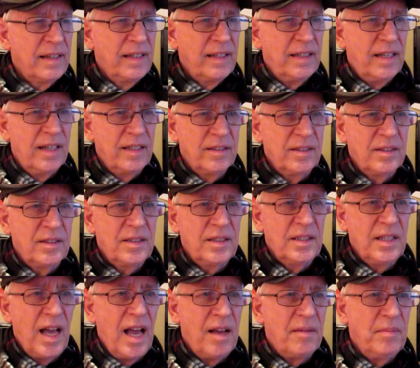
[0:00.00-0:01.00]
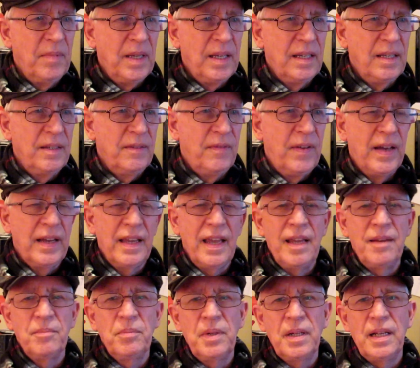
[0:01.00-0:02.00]
It doesn't stop me. If I
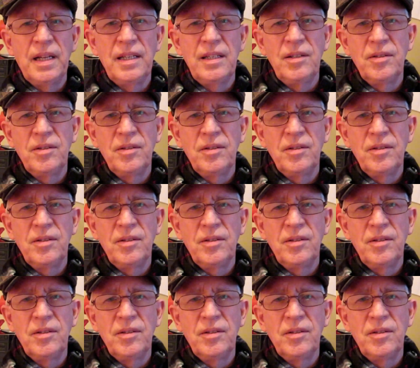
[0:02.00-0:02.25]
can't play